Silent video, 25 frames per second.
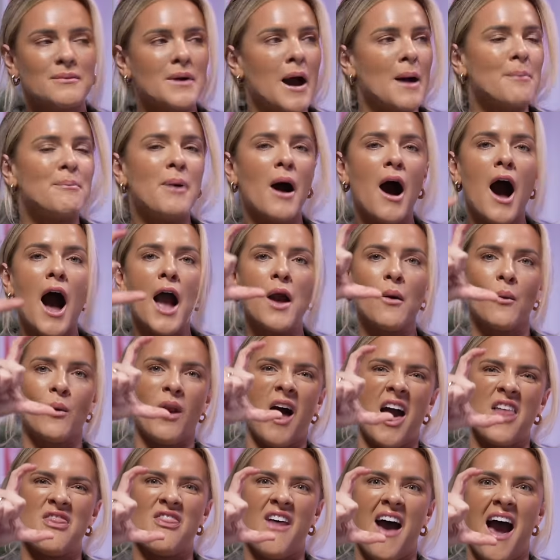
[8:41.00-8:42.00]
a pile
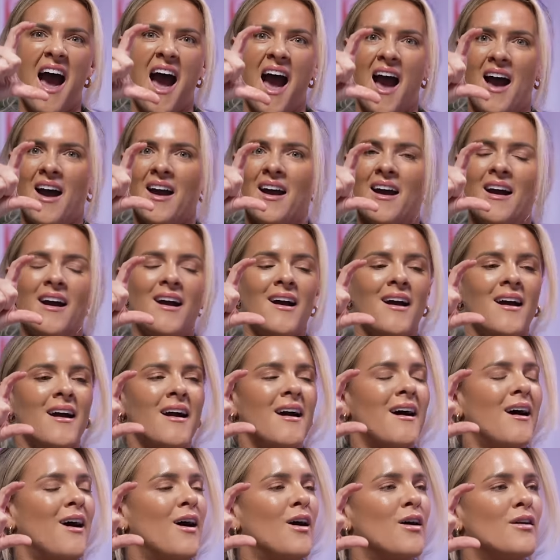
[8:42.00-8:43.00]
like that
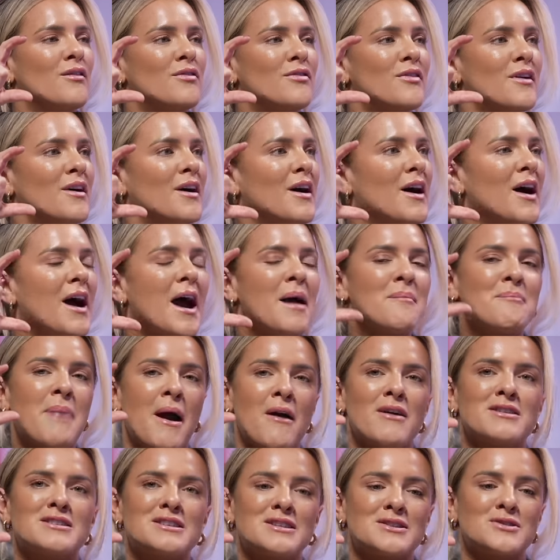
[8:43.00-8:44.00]
of
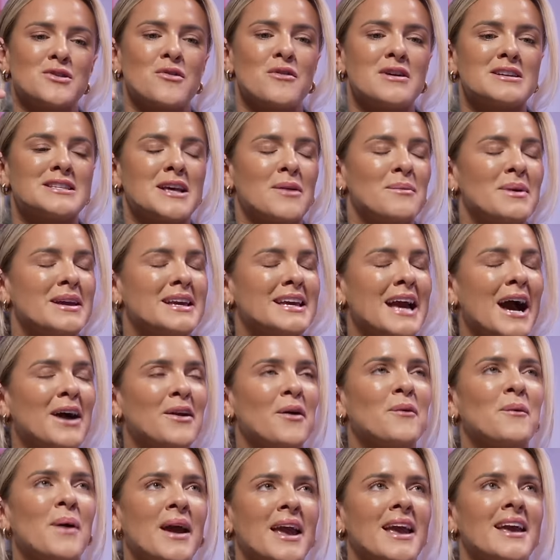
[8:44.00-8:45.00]
embarrassing stories that we
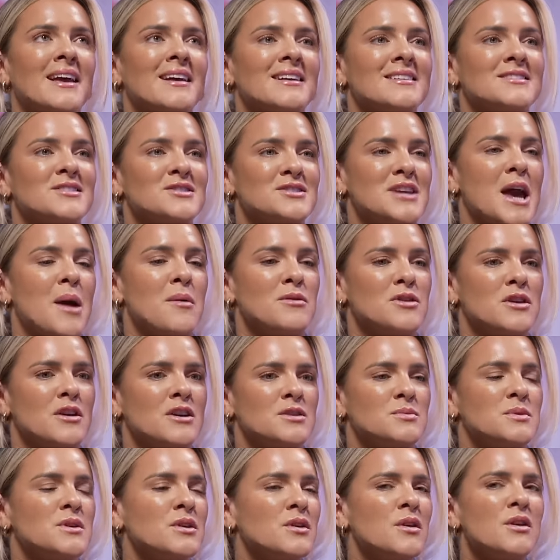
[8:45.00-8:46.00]
cannot wait to share with you.
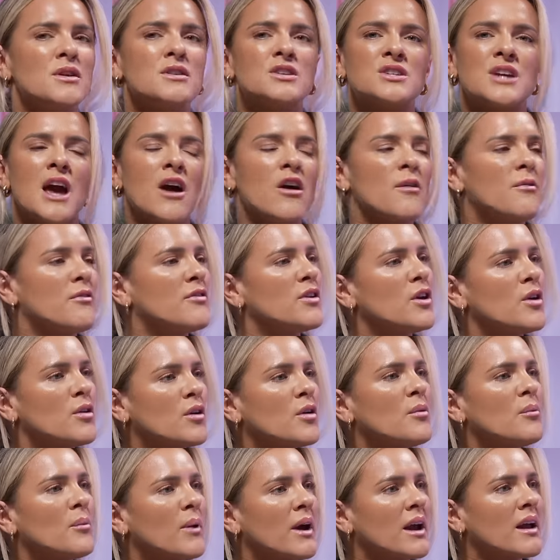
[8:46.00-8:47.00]
Because we could only share a few,
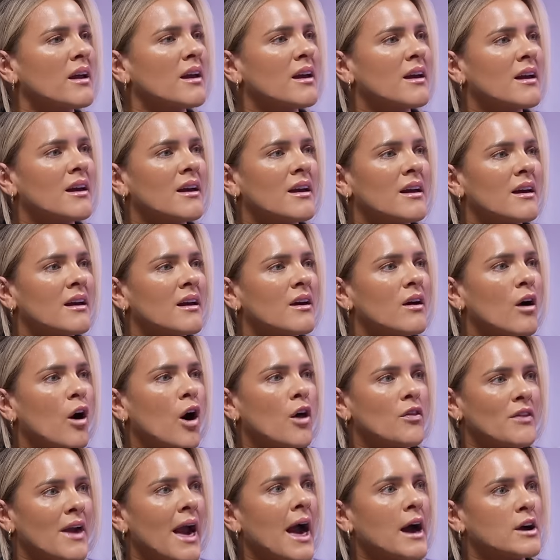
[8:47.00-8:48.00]
couldn't we?
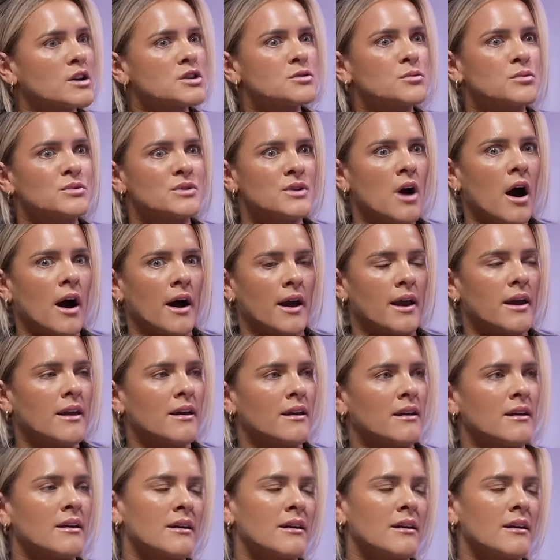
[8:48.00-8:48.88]
On the actual night.